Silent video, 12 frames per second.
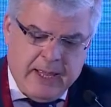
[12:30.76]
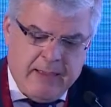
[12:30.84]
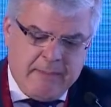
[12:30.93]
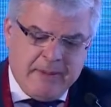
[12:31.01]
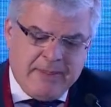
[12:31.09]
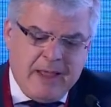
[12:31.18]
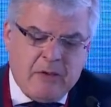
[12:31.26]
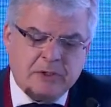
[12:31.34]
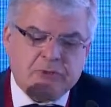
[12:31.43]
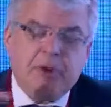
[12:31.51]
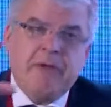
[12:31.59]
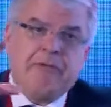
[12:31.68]
but now is
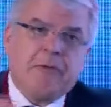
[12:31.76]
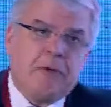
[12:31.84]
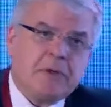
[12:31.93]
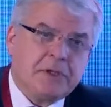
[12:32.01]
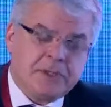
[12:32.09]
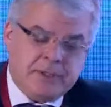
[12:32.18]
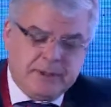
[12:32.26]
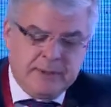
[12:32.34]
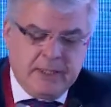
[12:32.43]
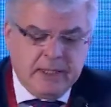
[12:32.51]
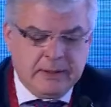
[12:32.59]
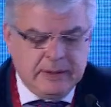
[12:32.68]
reinforced,
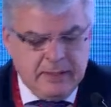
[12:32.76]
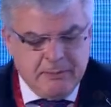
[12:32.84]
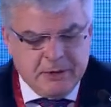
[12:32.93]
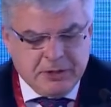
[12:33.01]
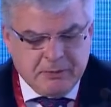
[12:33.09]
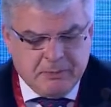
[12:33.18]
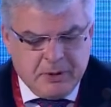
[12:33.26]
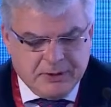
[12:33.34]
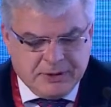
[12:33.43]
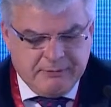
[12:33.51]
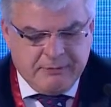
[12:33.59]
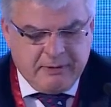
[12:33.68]
the imaging
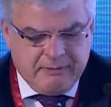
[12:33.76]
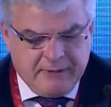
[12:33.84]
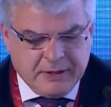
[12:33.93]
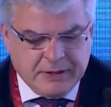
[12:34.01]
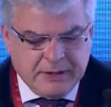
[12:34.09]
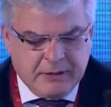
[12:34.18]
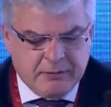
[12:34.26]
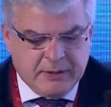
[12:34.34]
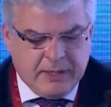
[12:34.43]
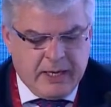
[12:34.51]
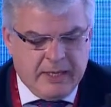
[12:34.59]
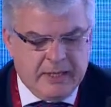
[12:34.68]
positive for infectious
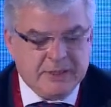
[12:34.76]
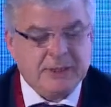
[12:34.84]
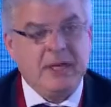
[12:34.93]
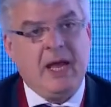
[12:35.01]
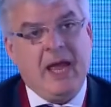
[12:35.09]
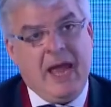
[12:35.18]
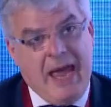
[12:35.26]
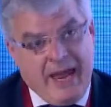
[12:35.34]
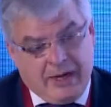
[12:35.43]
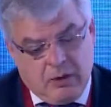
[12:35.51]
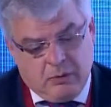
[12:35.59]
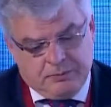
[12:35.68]
endocarditis,
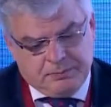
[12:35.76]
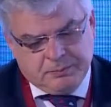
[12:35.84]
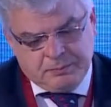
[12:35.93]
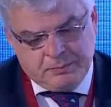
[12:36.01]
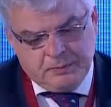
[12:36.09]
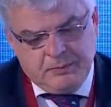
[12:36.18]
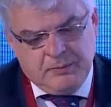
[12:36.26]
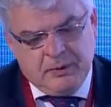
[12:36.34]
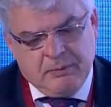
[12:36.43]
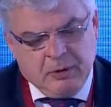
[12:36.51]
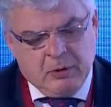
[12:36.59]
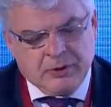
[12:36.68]
echo,
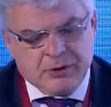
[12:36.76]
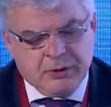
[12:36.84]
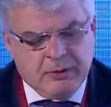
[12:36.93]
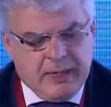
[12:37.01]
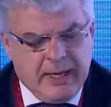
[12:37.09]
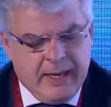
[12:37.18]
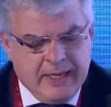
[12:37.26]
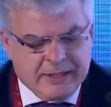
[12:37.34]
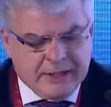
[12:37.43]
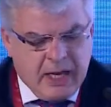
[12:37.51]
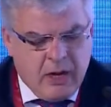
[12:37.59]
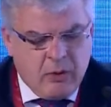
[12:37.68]
but also
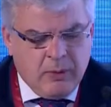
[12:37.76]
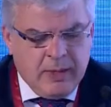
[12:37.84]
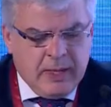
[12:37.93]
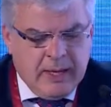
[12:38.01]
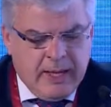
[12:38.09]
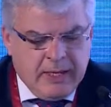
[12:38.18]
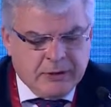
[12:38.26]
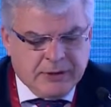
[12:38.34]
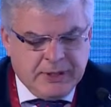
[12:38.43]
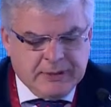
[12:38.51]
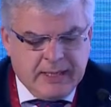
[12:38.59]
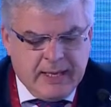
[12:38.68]
it's now, you see in